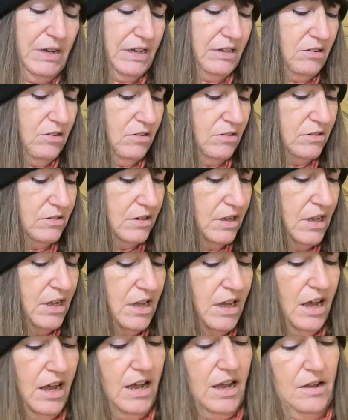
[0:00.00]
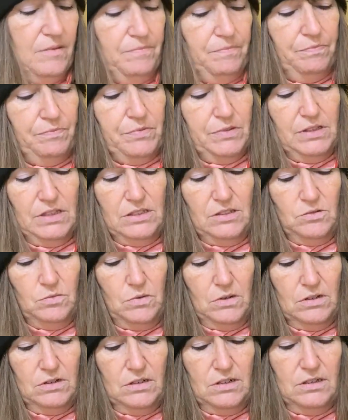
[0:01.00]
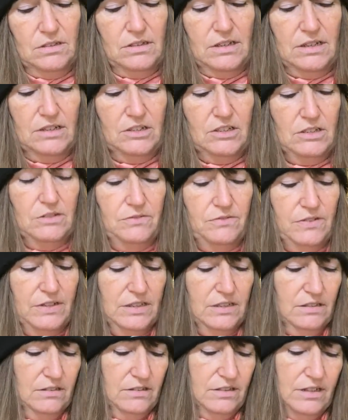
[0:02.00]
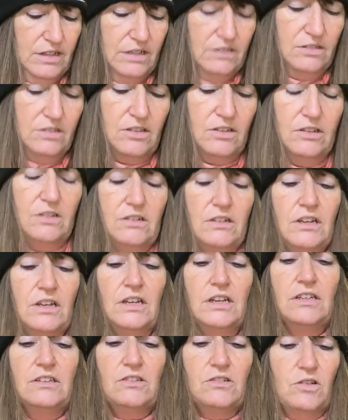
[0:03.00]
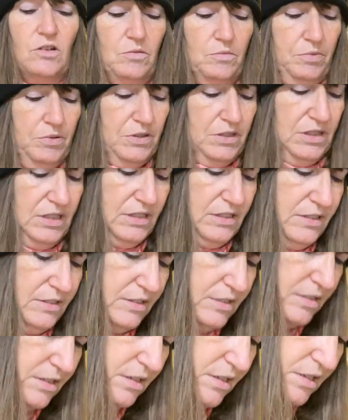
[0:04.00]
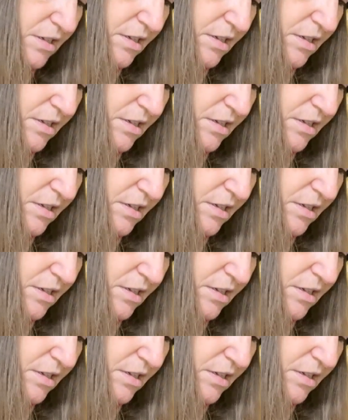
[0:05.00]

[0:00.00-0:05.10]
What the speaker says: back on, but this one does actually fit, so that's good. So I've got to put this